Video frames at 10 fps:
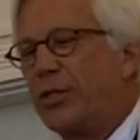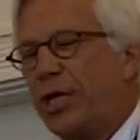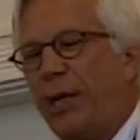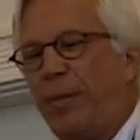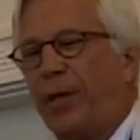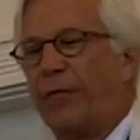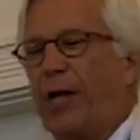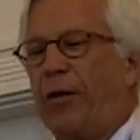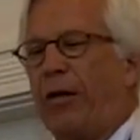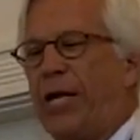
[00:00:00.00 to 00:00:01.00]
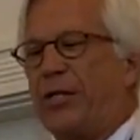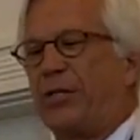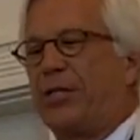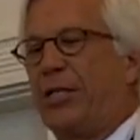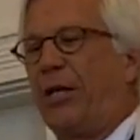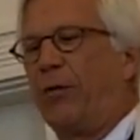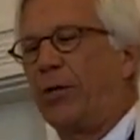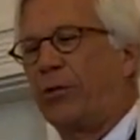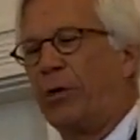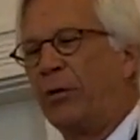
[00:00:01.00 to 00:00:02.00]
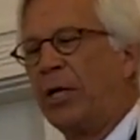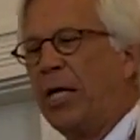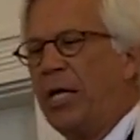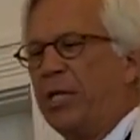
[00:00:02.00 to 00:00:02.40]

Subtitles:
champion of congregation singing, once wrote,